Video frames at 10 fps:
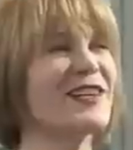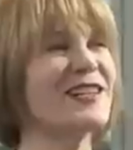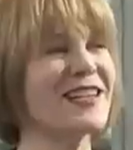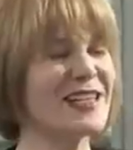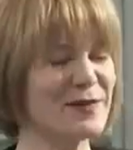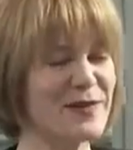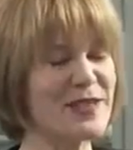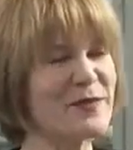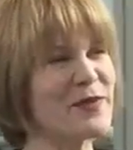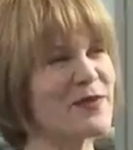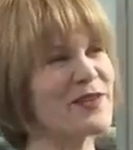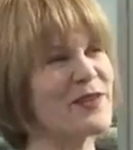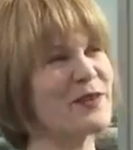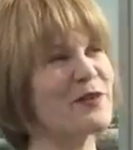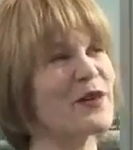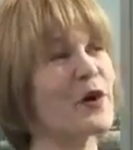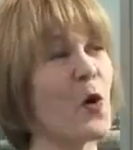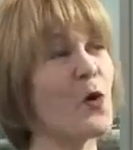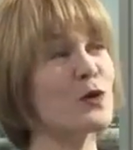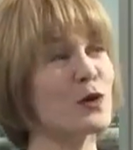Stalinism, let's move to the
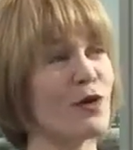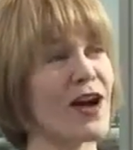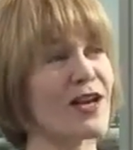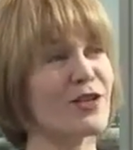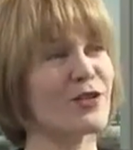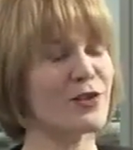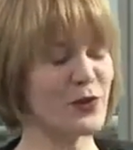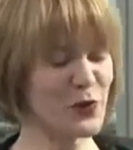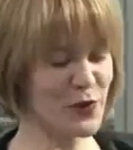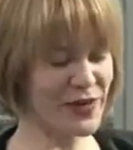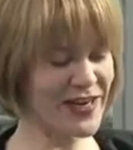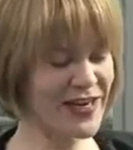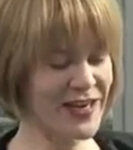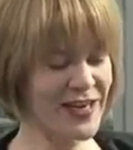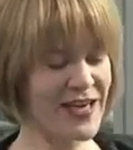gold crash story.